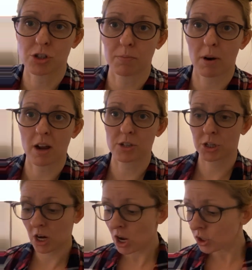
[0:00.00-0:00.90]
brush.
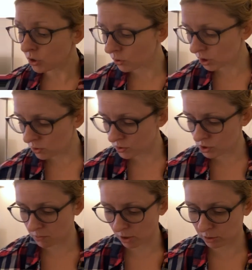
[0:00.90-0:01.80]
You can use a
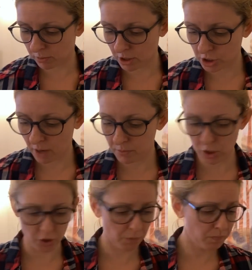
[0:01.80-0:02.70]
smaller brush, up to
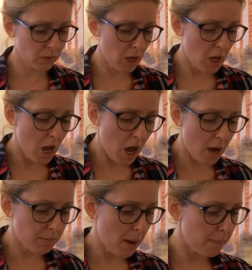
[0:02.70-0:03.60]
you.
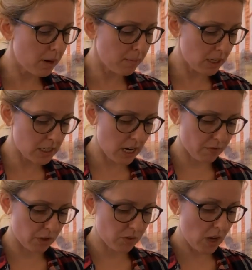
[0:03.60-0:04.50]
But I'm gonna take
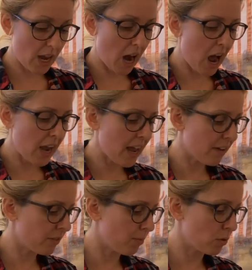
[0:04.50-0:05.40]
this, and I
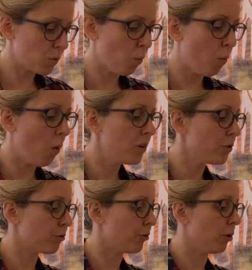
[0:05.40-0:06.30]
have the most
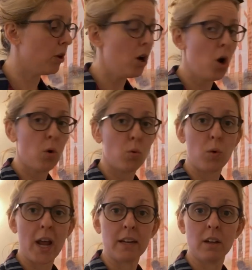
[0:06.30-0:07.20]
wonderful
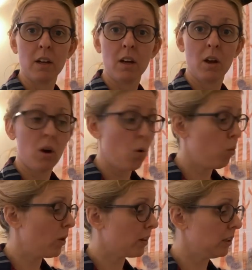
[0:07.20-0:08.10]
red
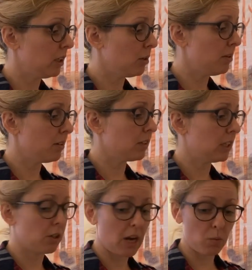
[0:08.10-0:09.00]
with a little bit of
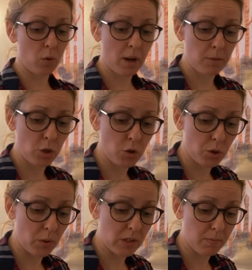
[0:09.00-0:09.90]
glitter, and what I'm gonna
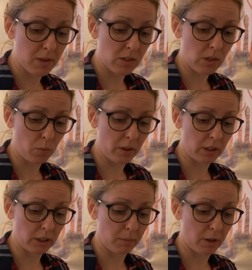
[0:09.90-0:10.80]
do is mix it with a
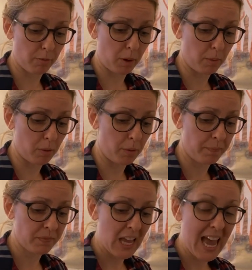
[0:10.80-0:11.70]
little bit of purple
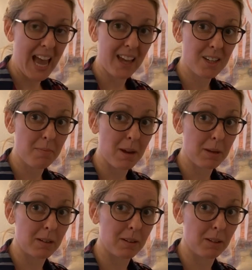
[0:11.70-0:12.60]
and maybe
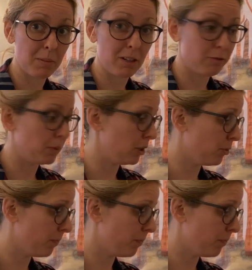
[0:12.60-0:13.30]
a little bit of blue,